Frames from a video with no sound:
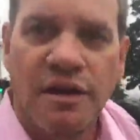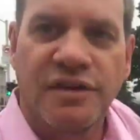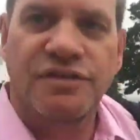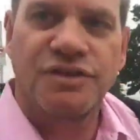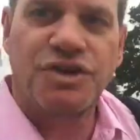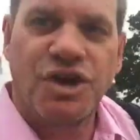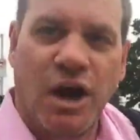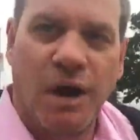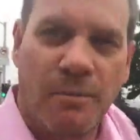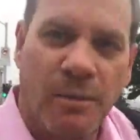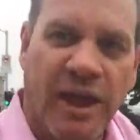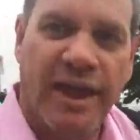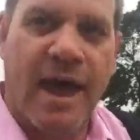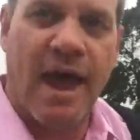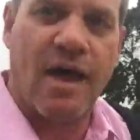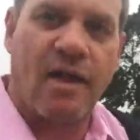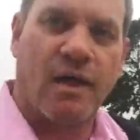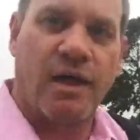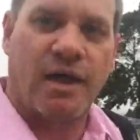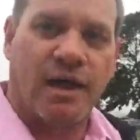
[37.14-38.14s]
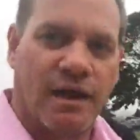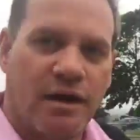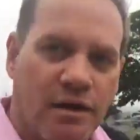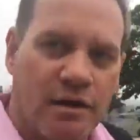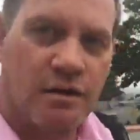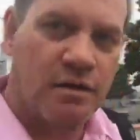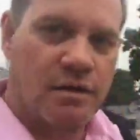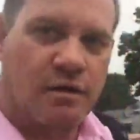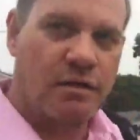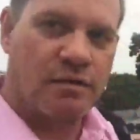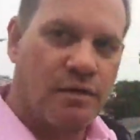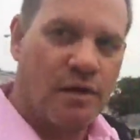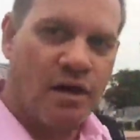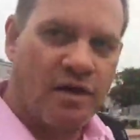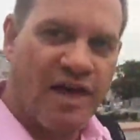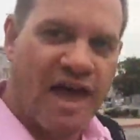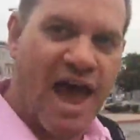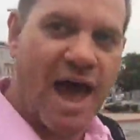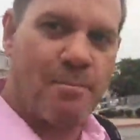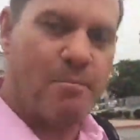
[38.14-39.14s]
It's Jeremy Callahan,
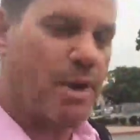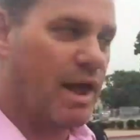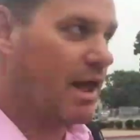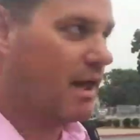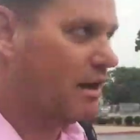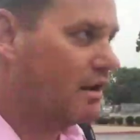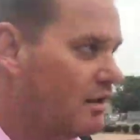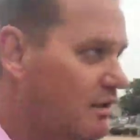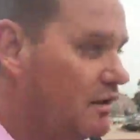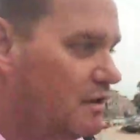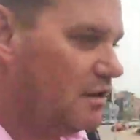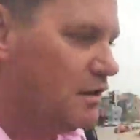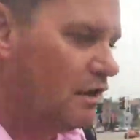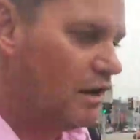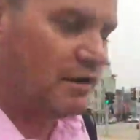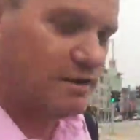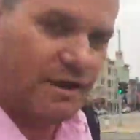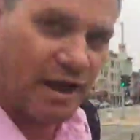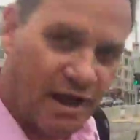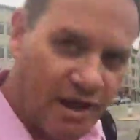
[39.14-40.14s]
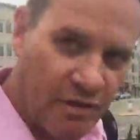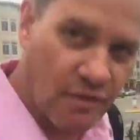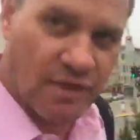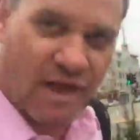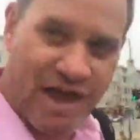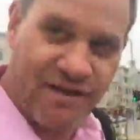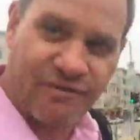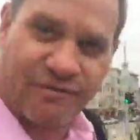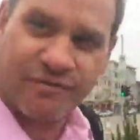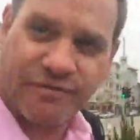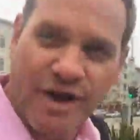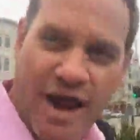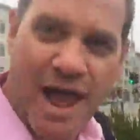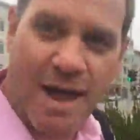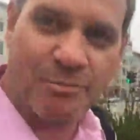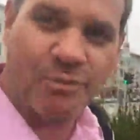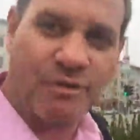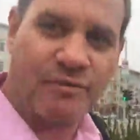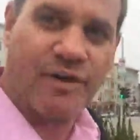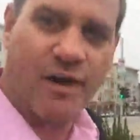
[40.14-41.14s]
the App Man. A day in the life of an
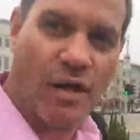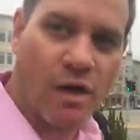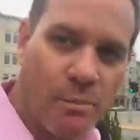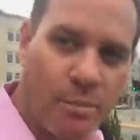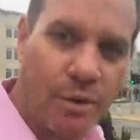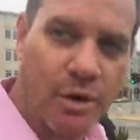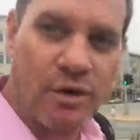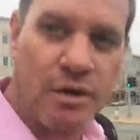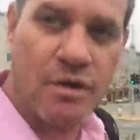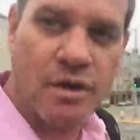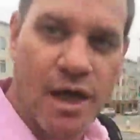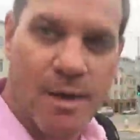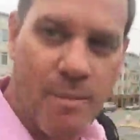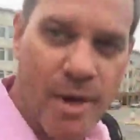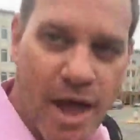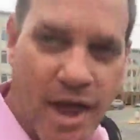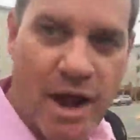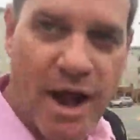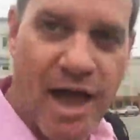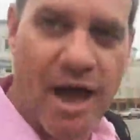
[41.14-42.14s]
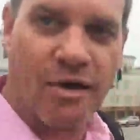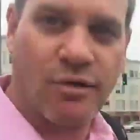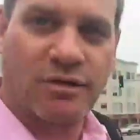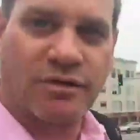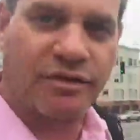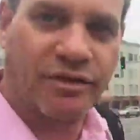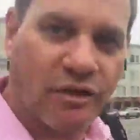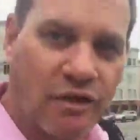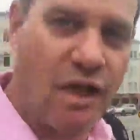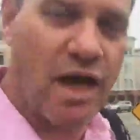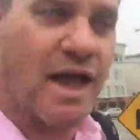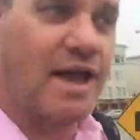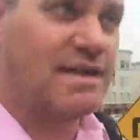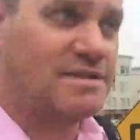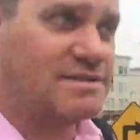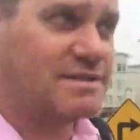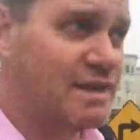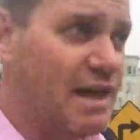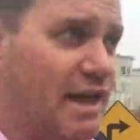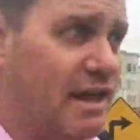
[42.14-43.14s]
app developer. I'm heading out to the
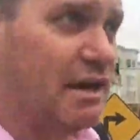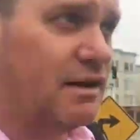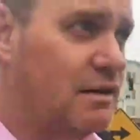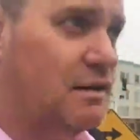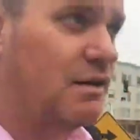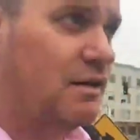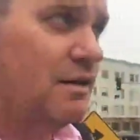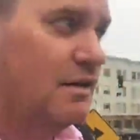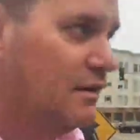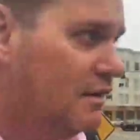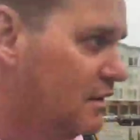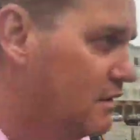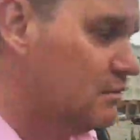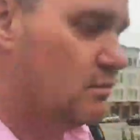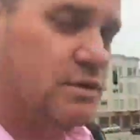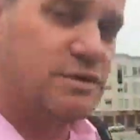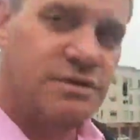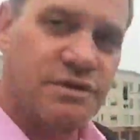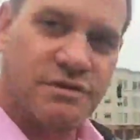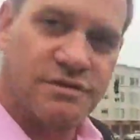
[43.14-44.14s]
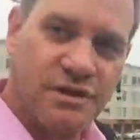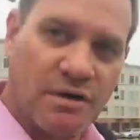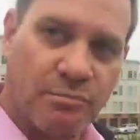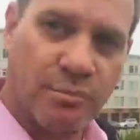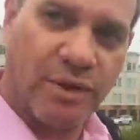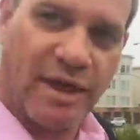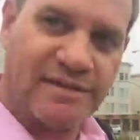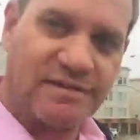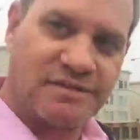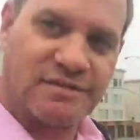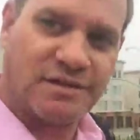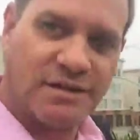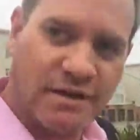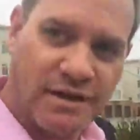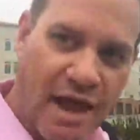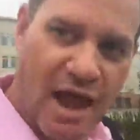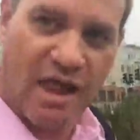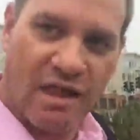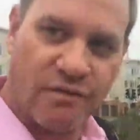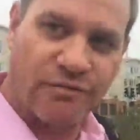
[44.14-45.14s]
client site, which is in
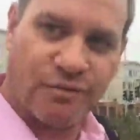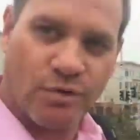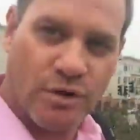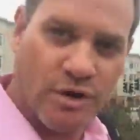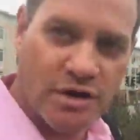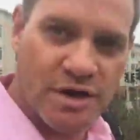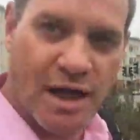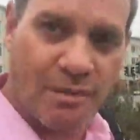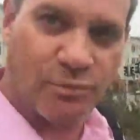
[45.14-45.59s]
Pleasanton, California.